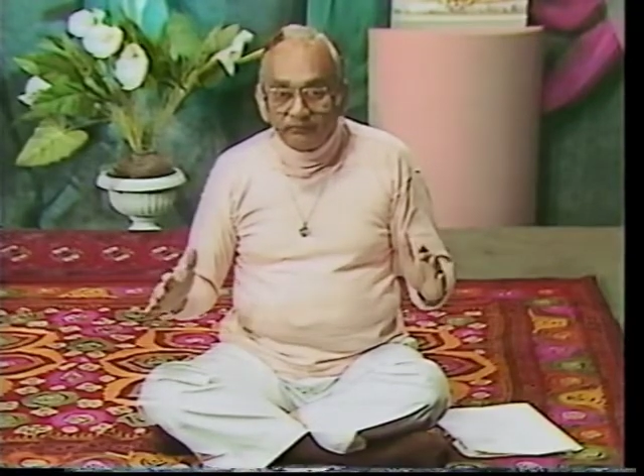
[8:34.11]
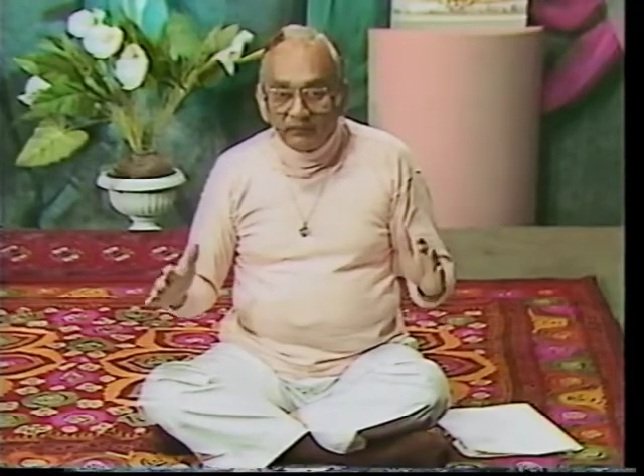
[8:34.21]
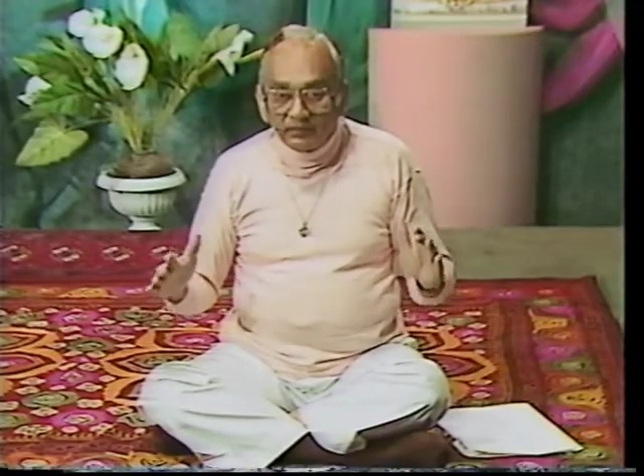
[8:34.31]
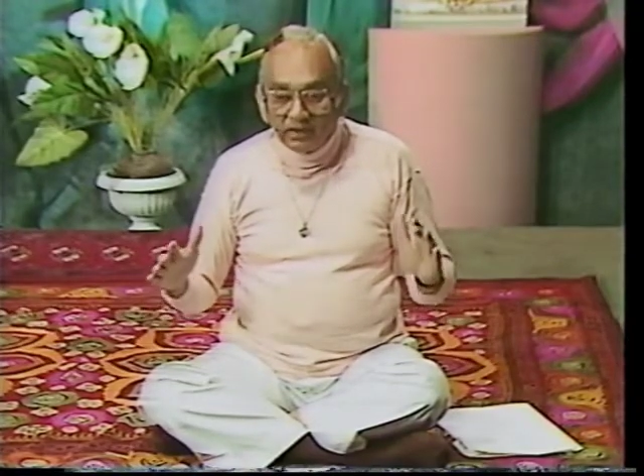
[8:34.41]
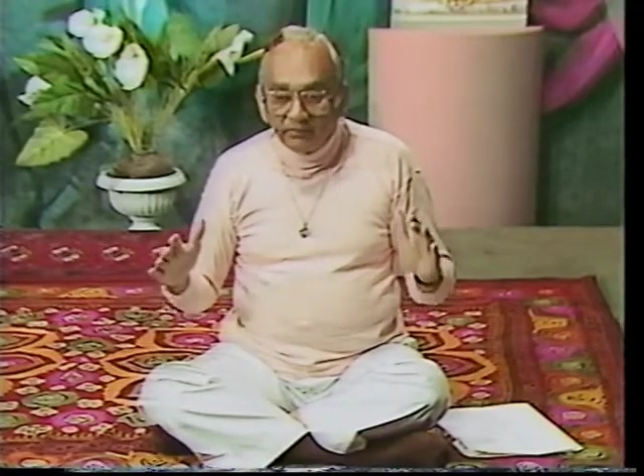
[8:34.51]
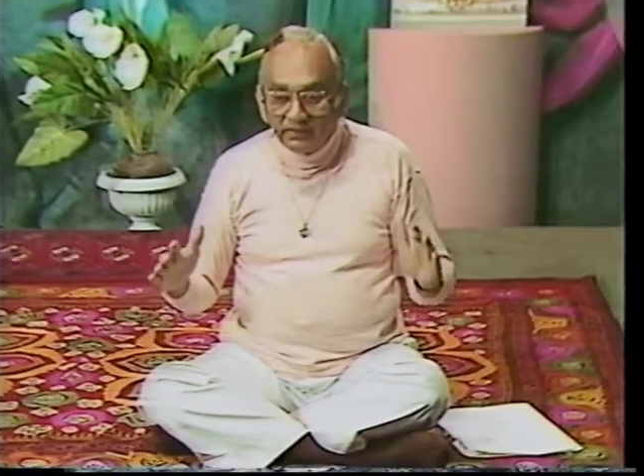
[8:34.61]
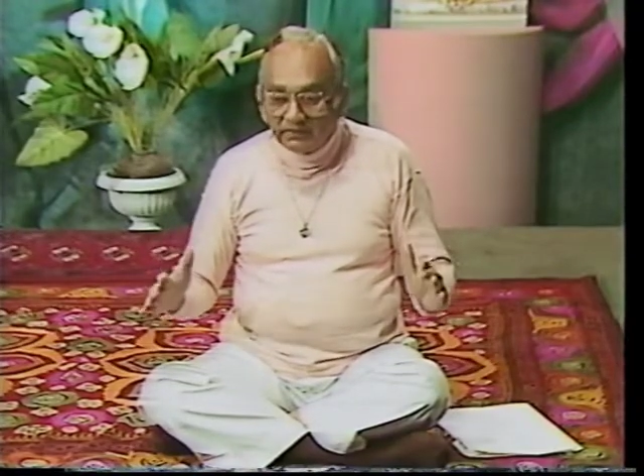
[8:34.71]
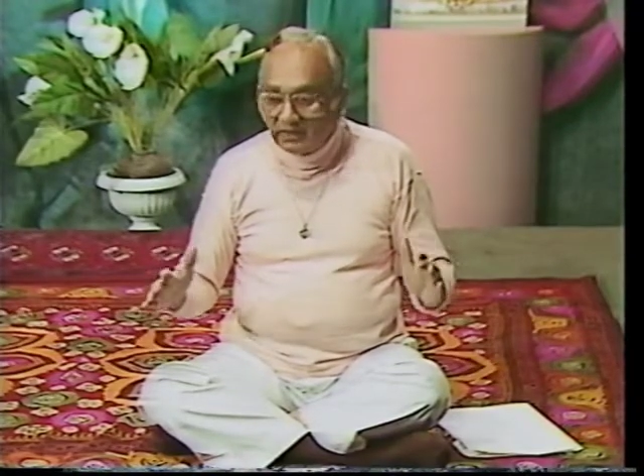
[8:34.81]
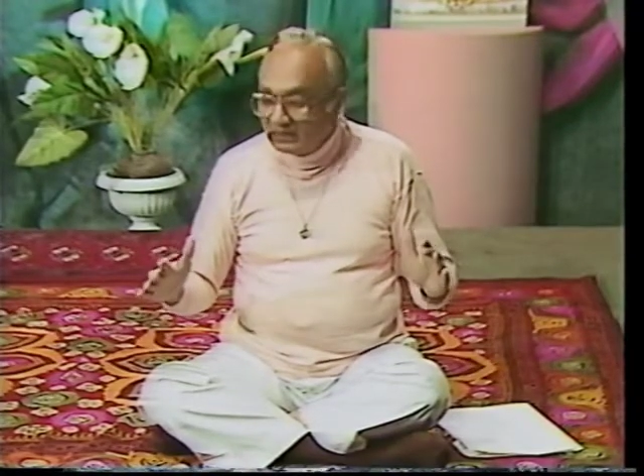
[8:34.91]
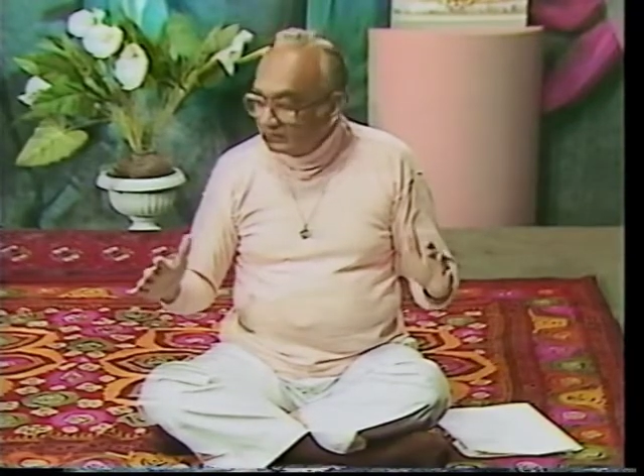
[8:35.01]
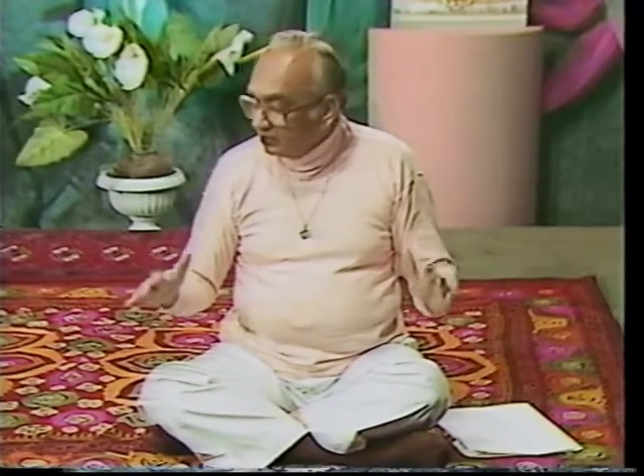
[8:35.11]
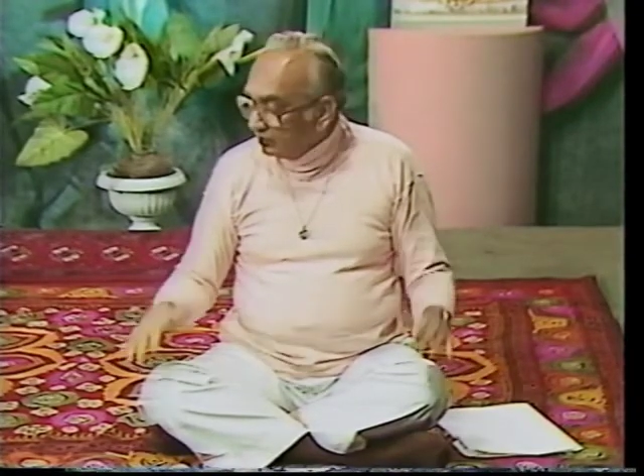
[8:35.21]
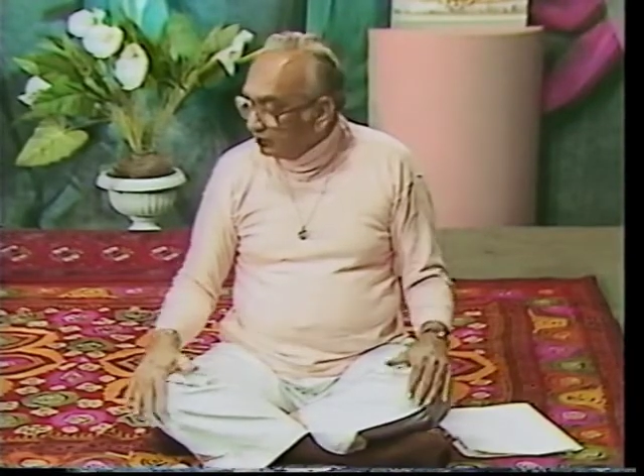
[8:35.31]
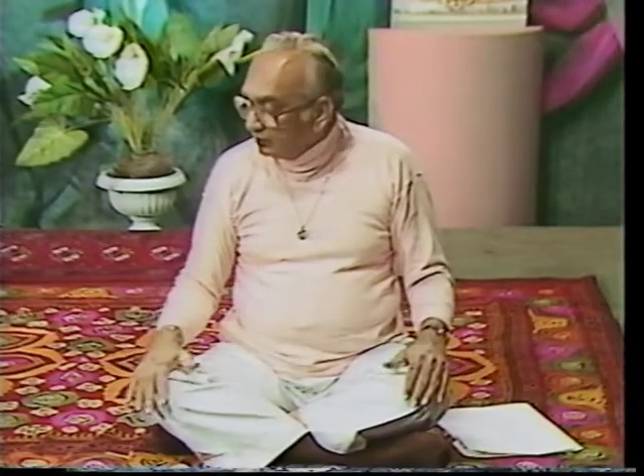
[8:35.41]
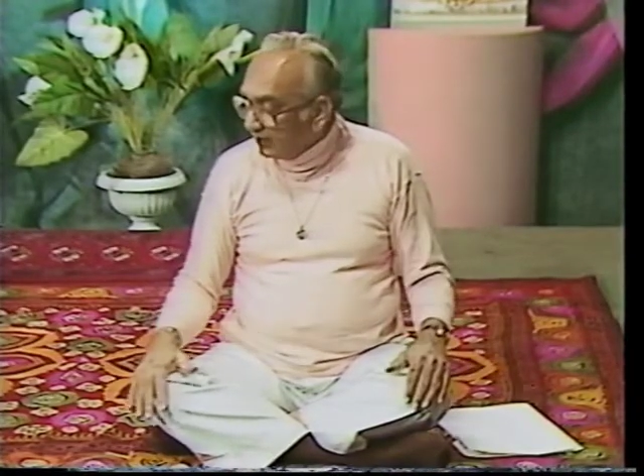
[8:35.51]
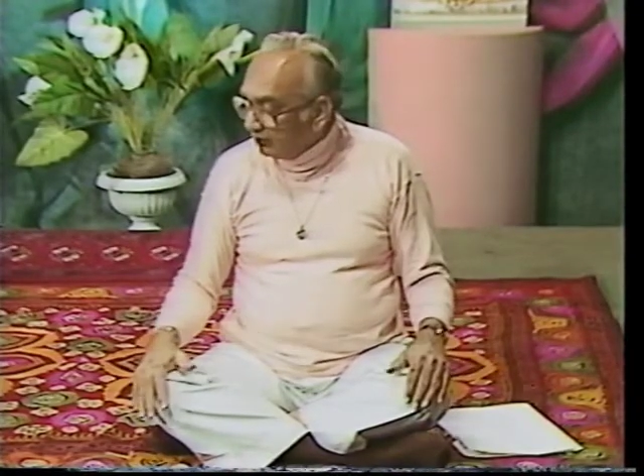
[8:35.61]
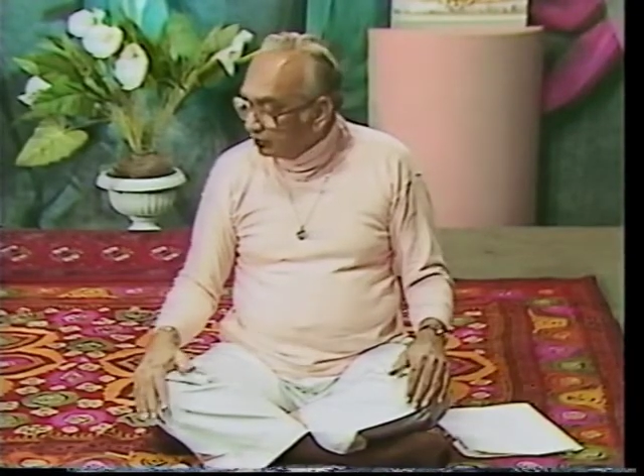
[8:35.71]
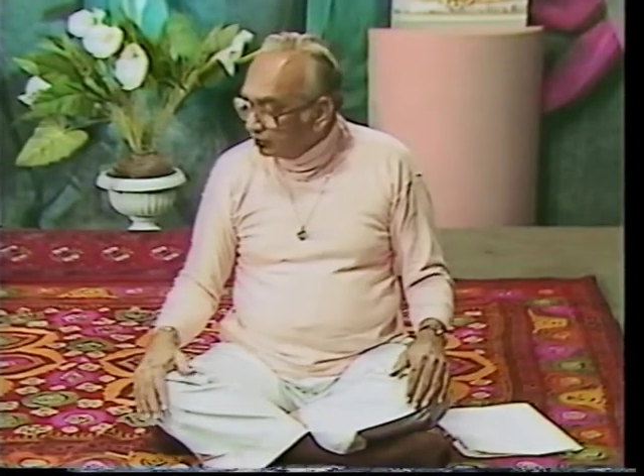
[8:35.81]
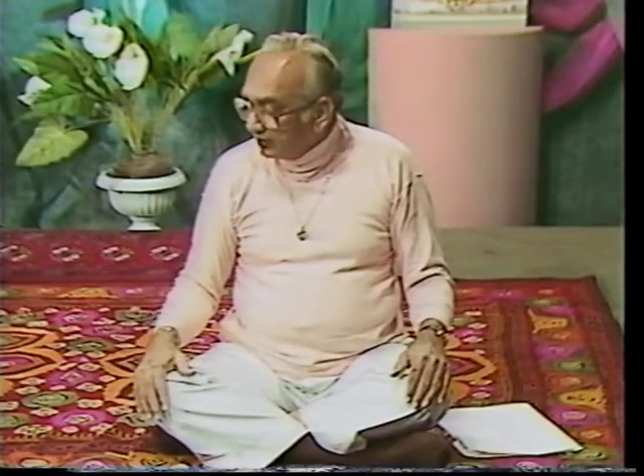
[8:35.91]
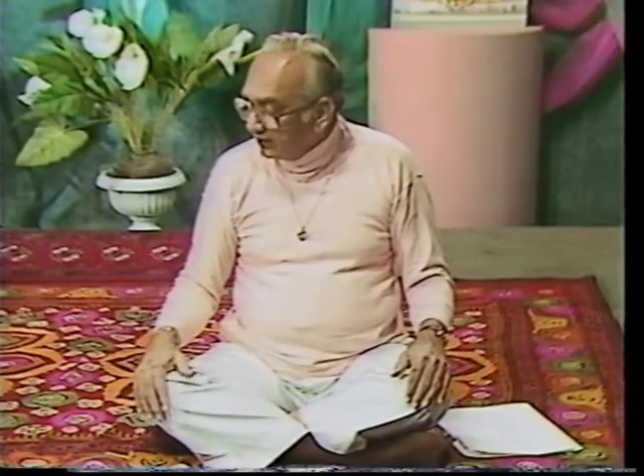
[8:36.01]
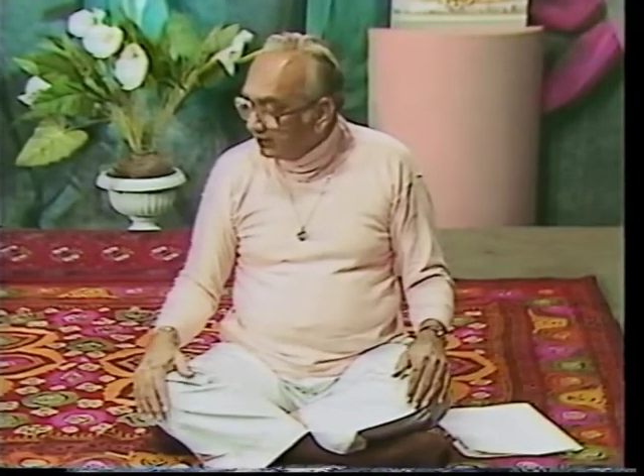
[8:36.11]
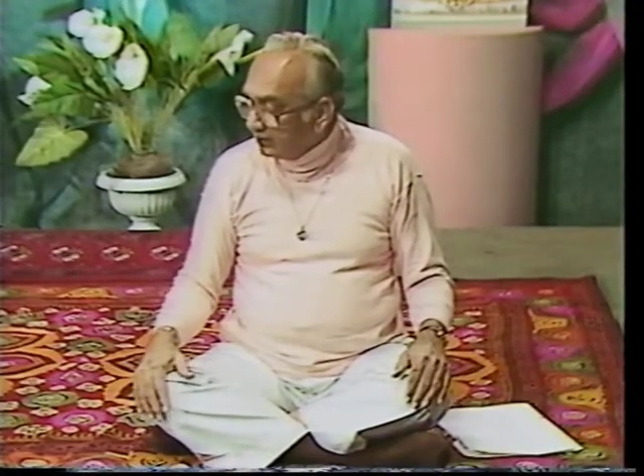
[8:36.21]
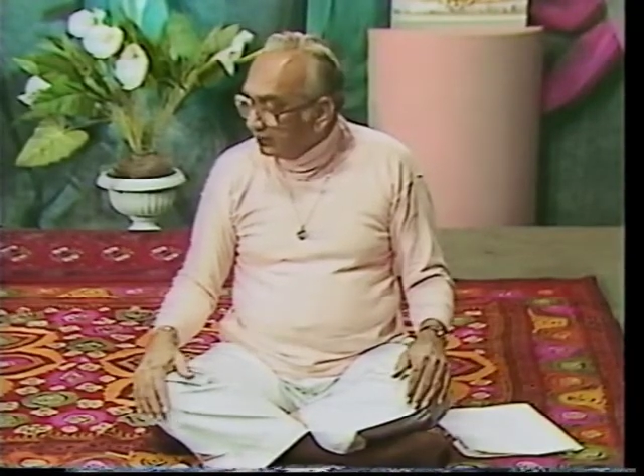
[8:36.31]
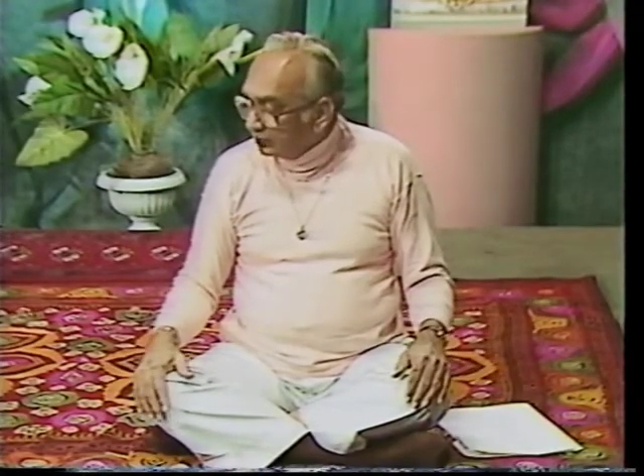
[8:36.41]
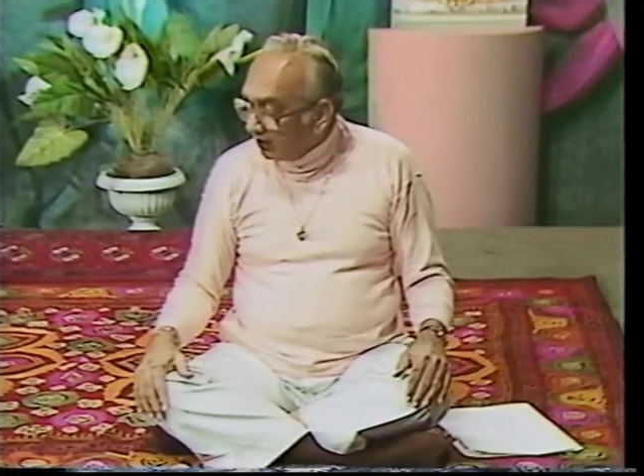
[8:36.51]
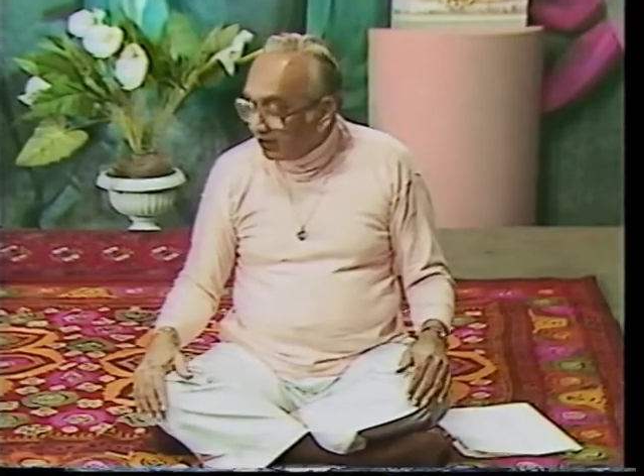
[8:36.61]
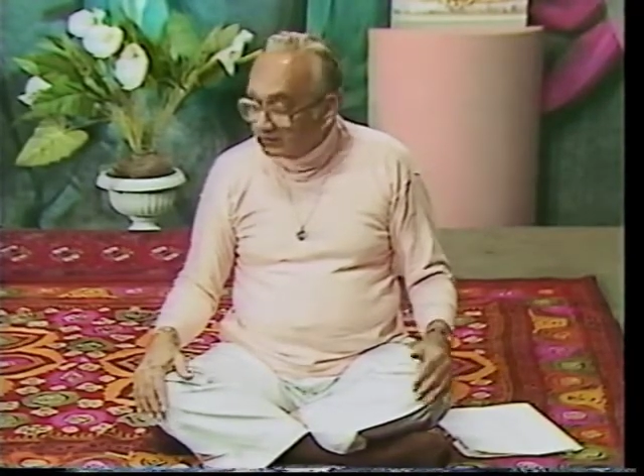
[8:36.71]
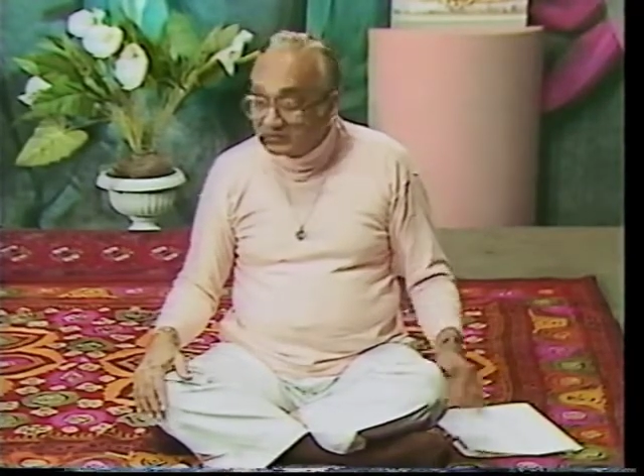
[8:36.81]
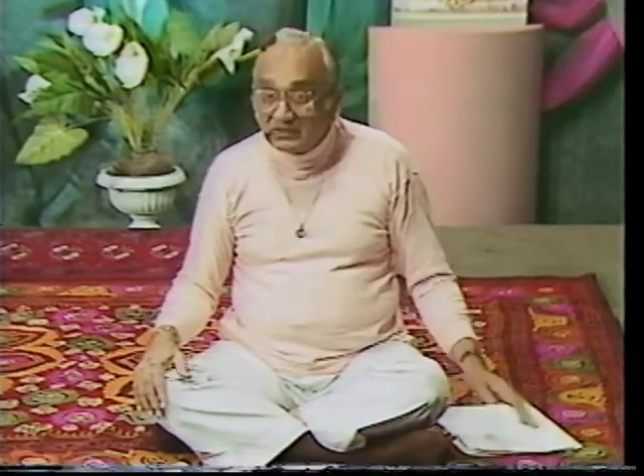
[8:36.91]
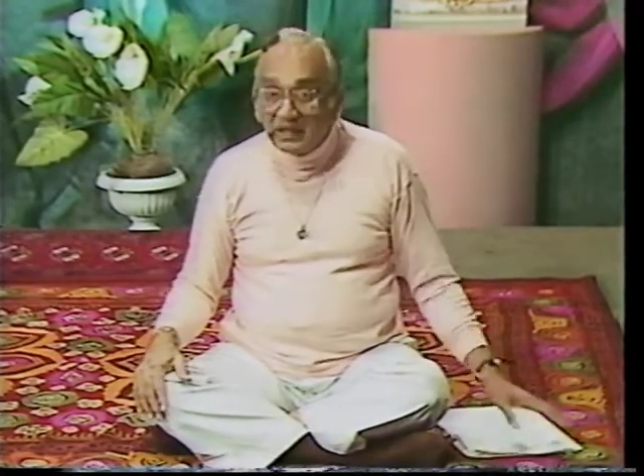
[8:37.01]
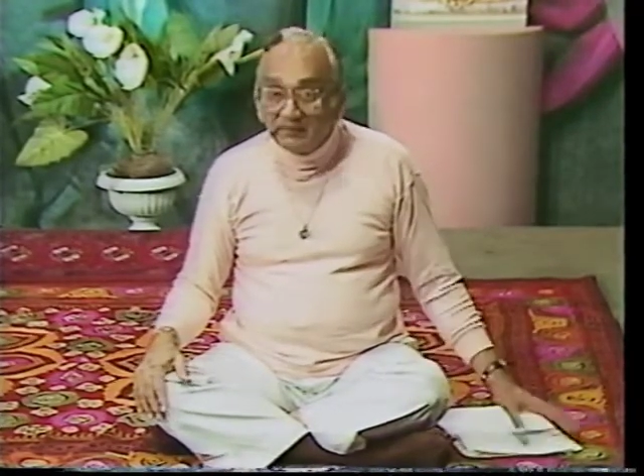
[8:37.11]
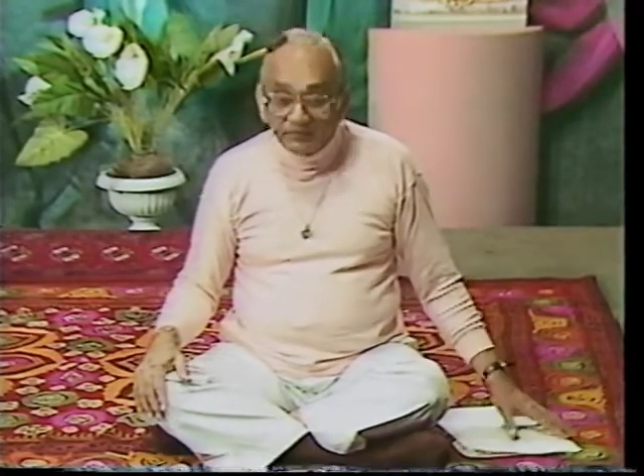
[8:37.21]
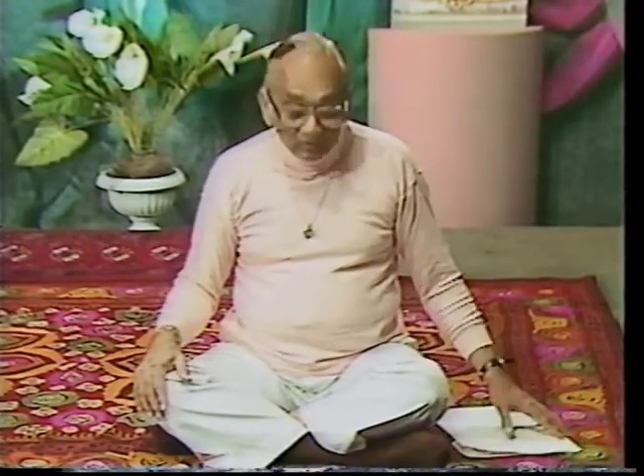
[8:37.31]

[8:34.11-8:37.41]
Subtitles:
Now Meeta is going to demonstrate 12 steps